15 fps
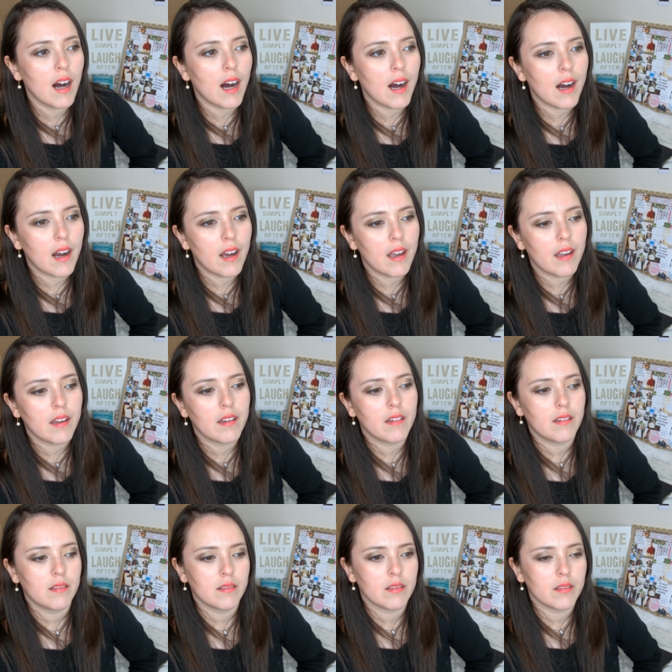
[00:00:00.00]

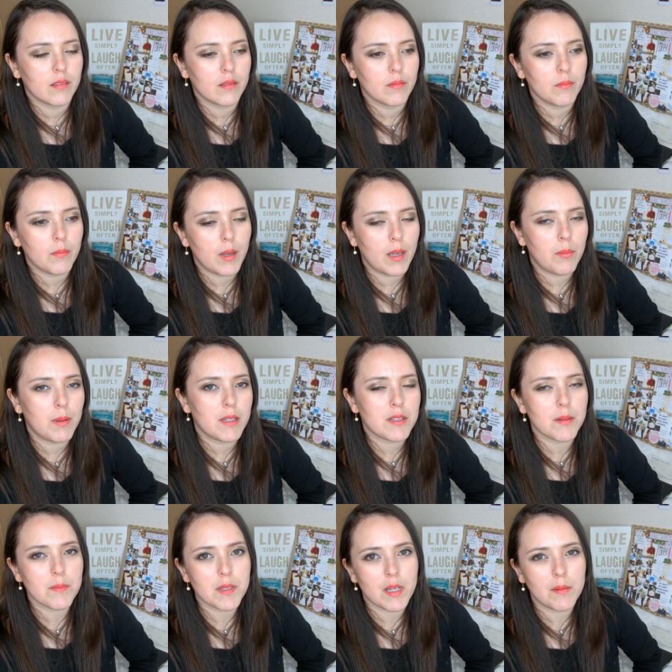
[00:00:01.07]
and maybe
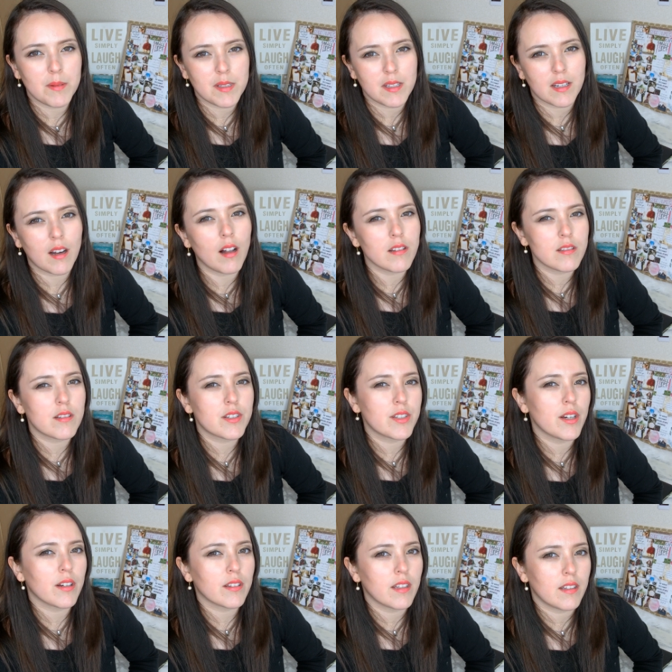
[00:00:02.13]
sometimes it's a culture
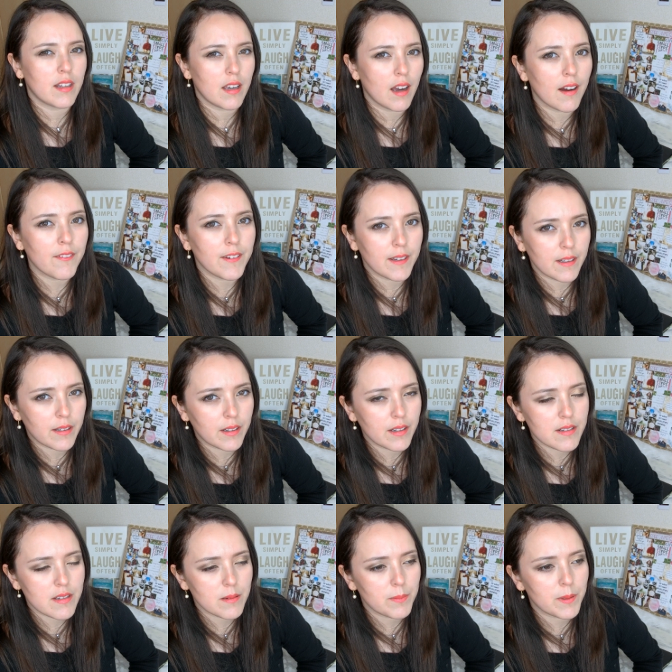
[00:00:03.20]
shock that they have here
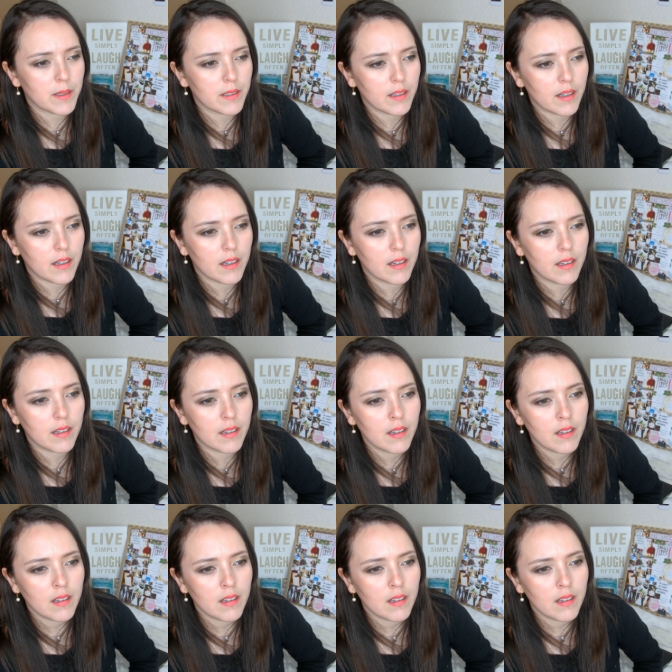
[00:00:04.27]
in Japan and